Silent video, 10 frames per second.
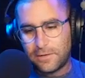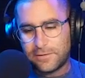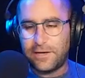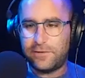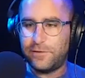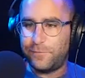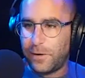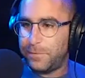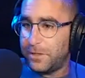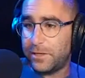that they're very
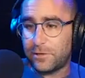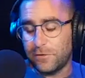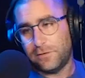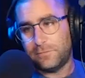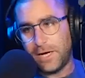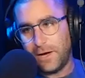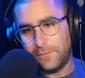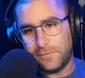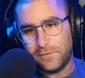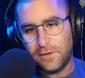political
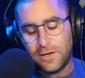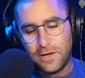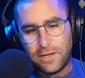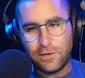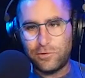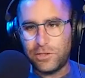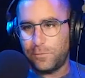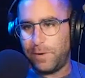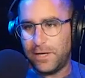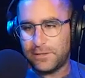sometimes, and then you deal
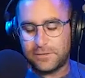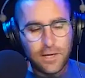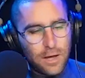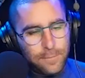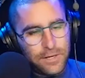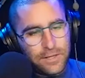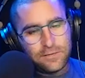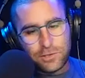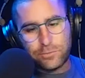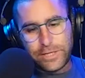with politics. But in this
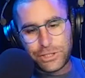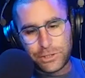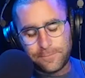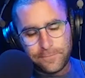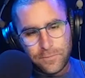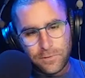situation,